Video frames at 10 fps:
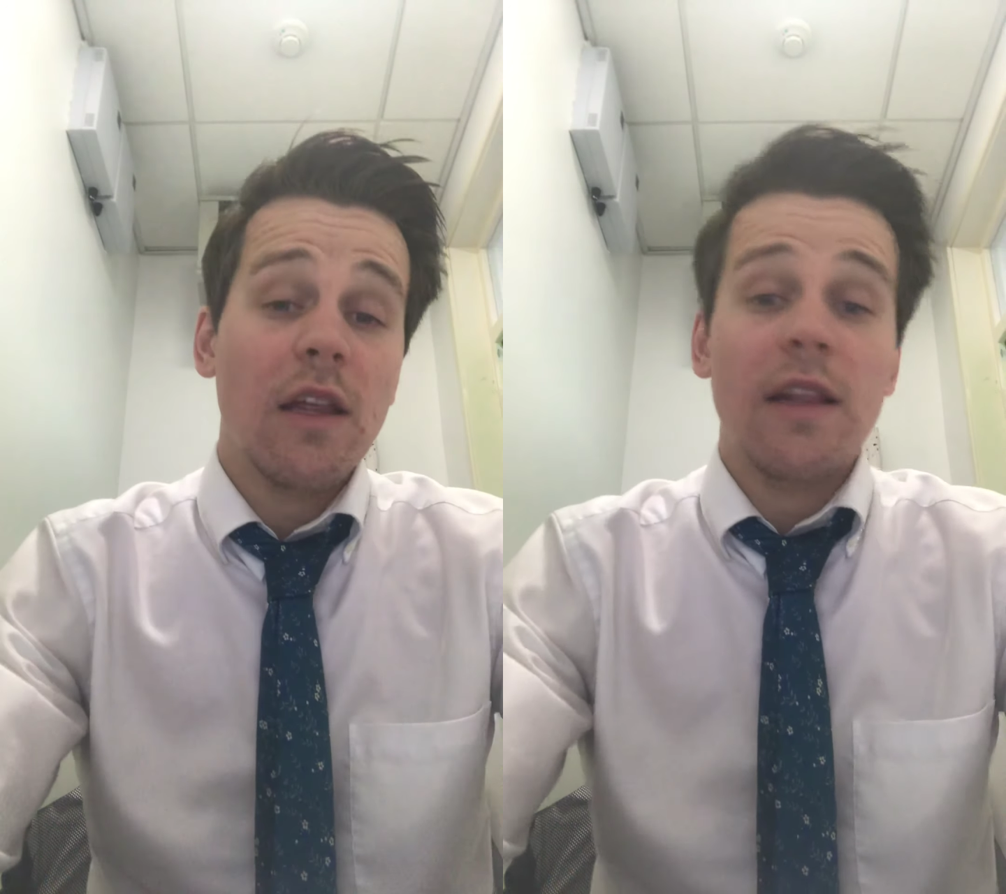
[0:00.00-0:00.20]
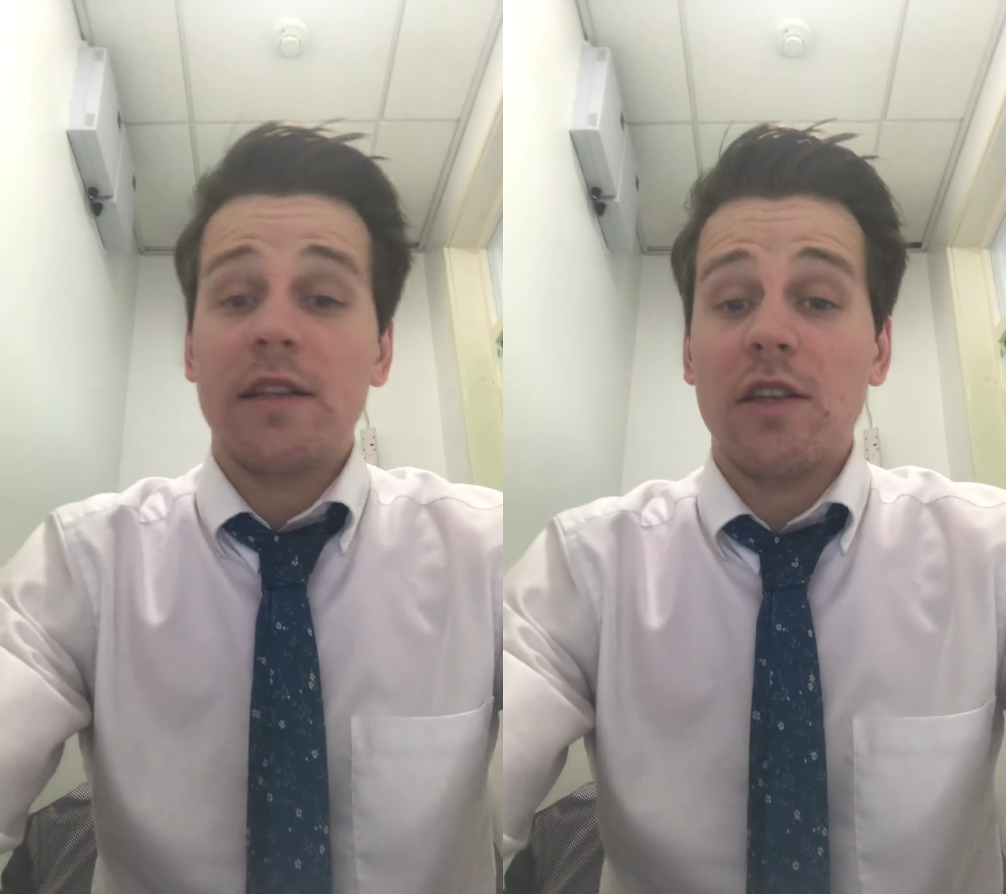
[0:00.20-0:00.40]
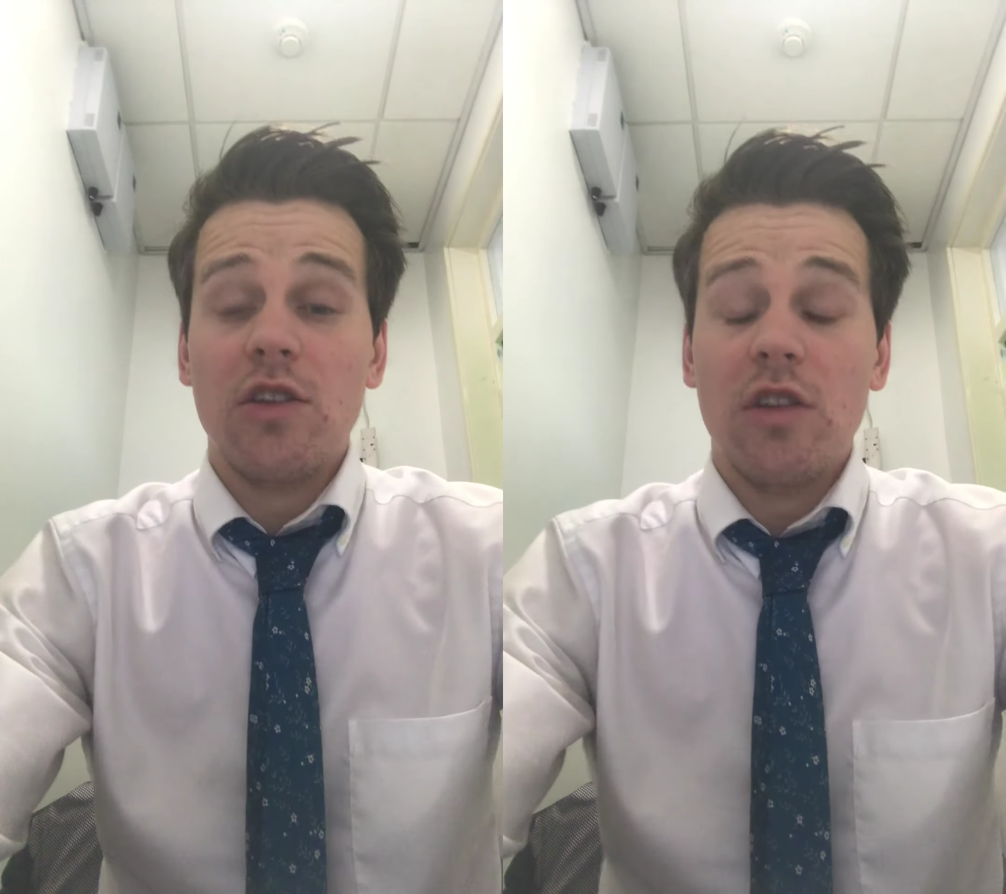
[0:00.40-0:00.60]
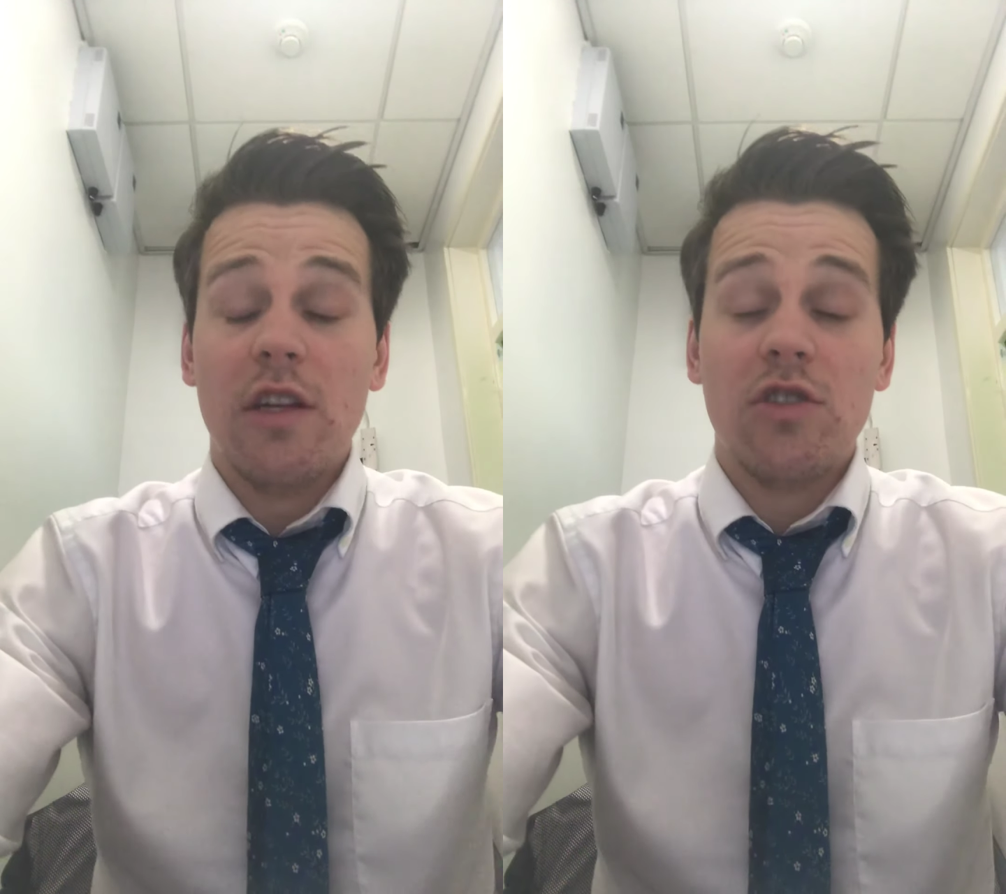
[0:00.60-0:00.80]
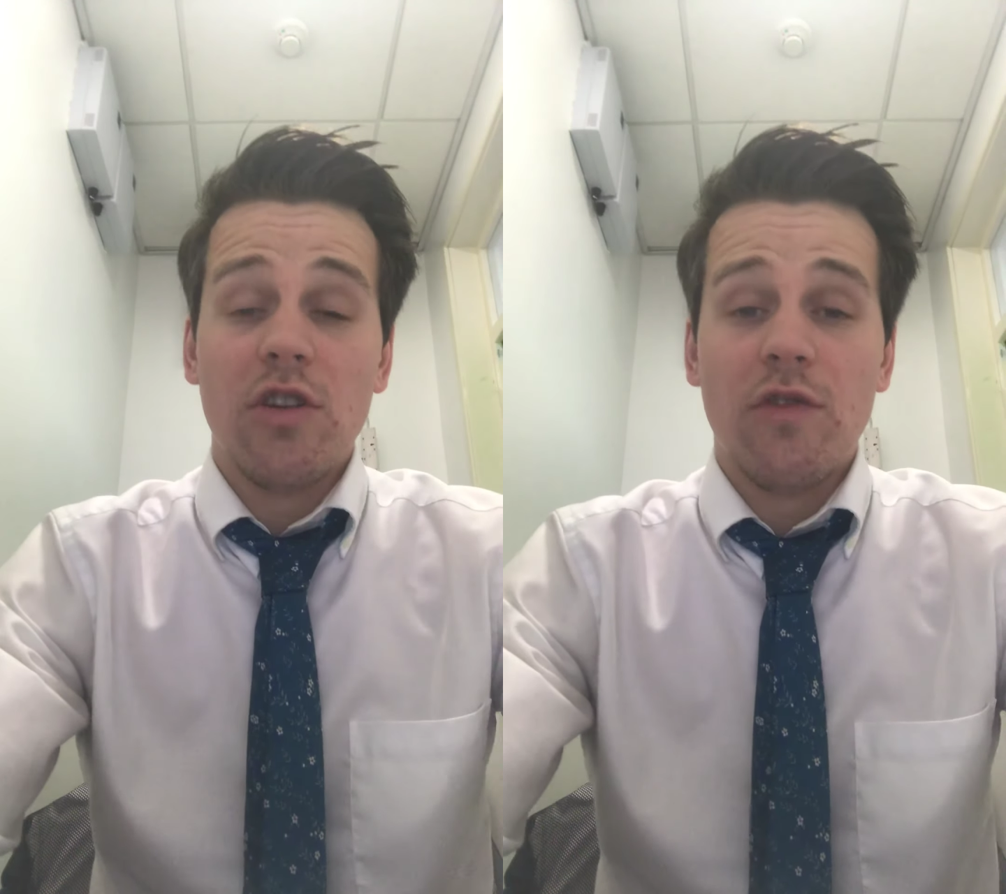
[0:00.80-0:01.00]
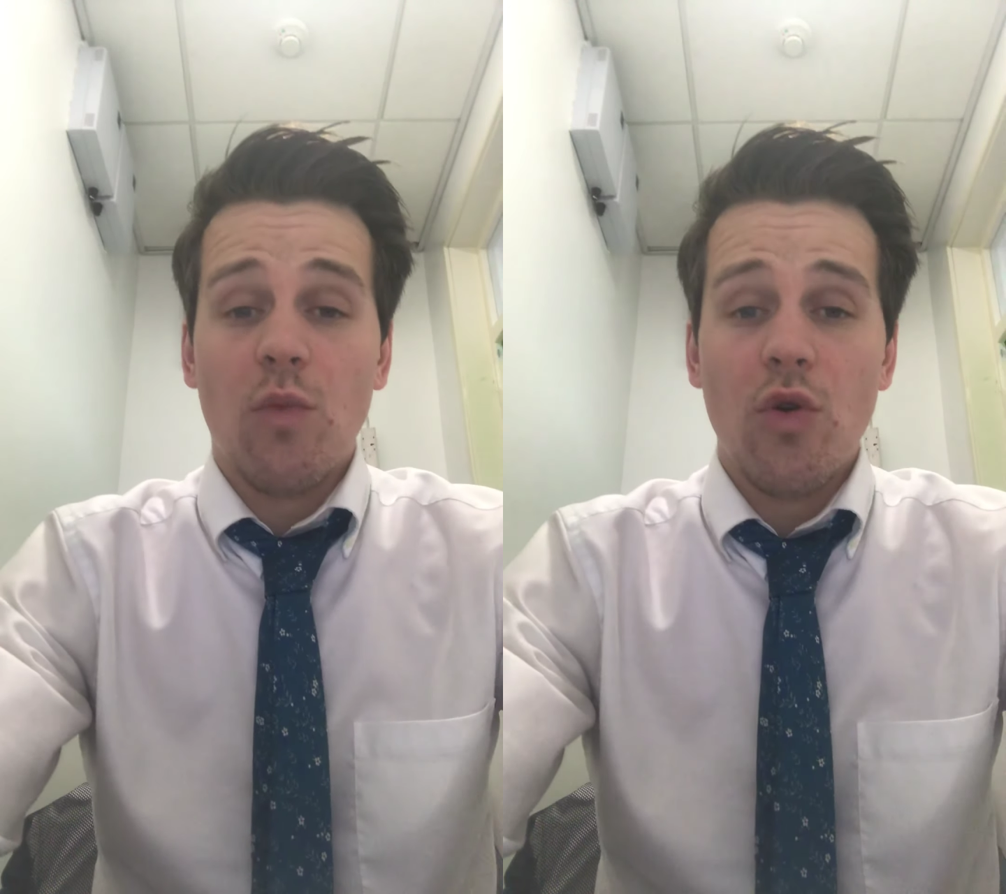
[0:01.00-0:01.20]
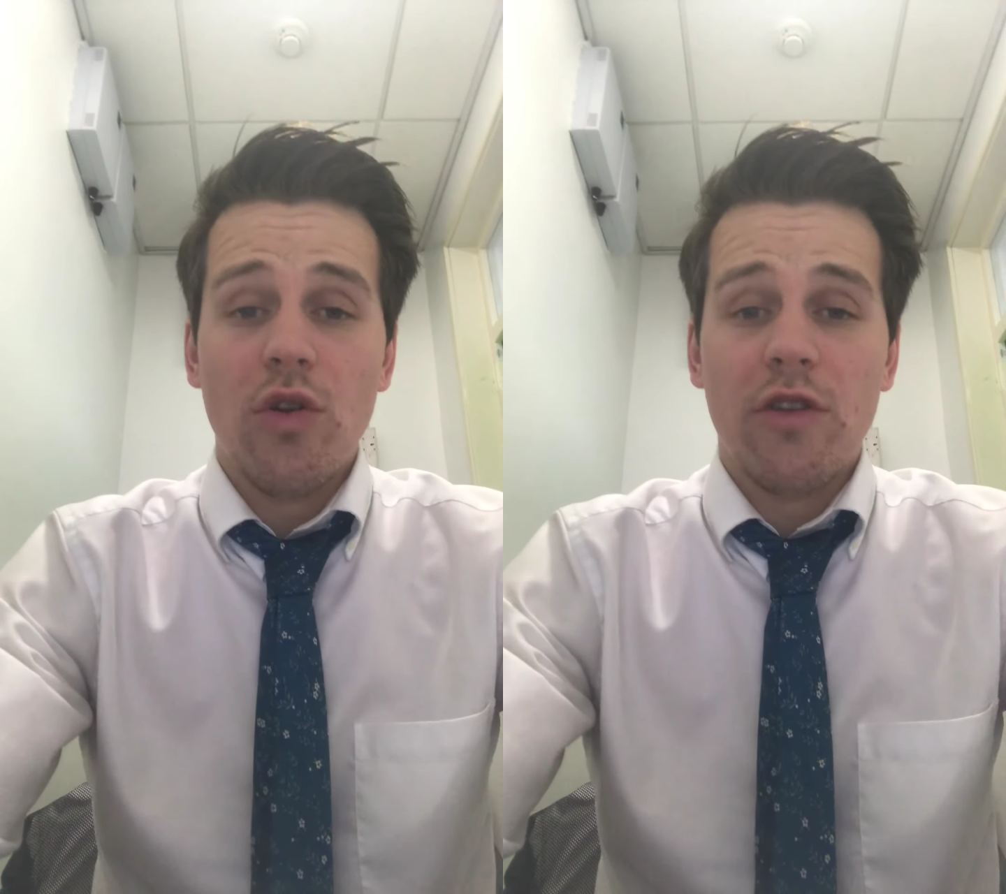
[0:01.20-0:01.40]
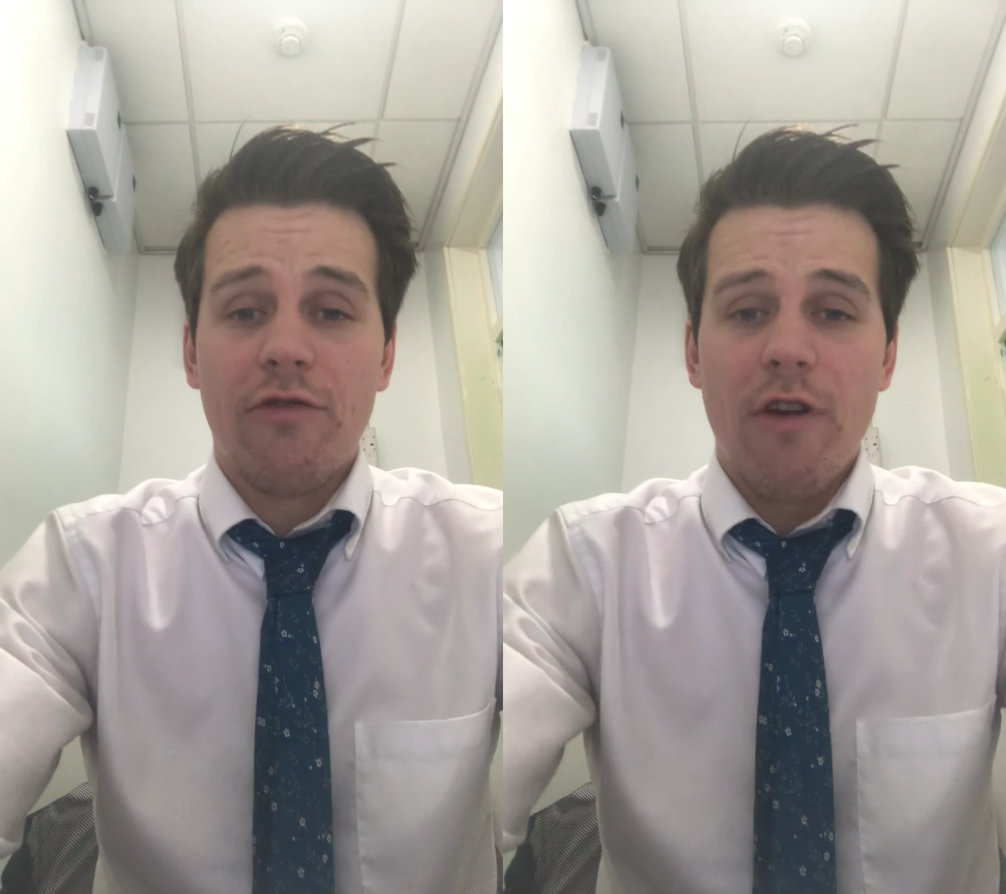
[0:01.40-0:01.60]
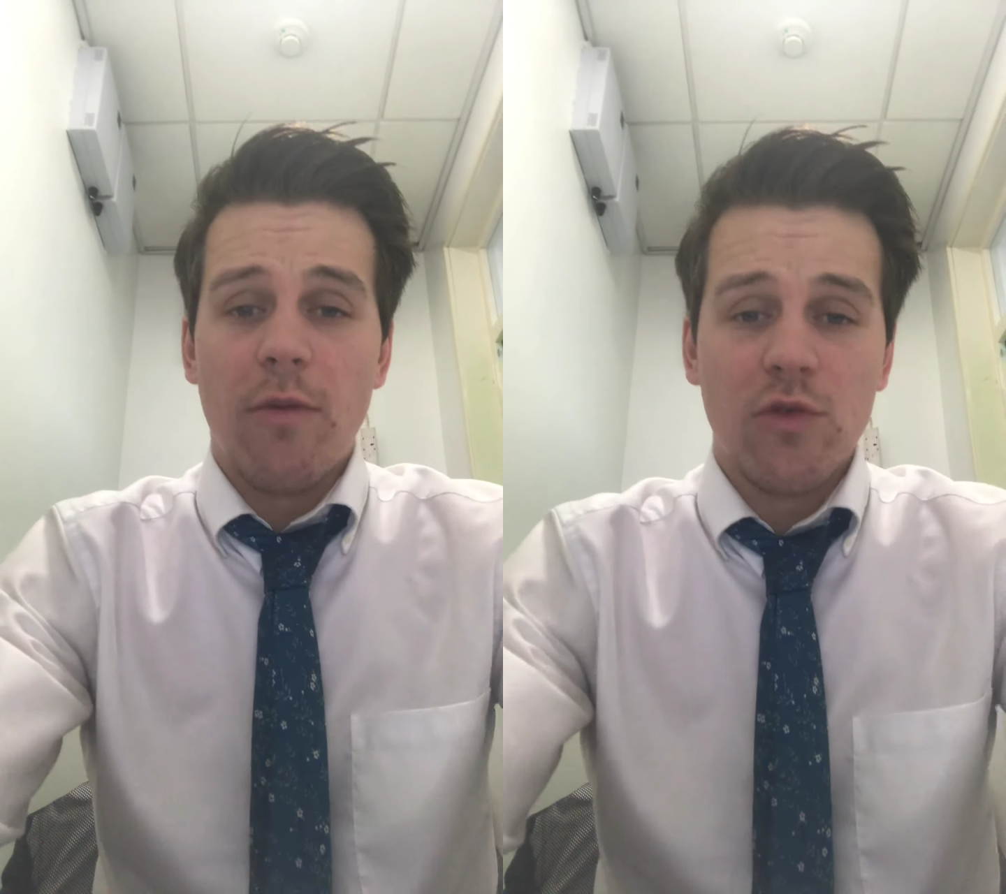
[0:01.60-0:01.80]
liturgy of the word is from.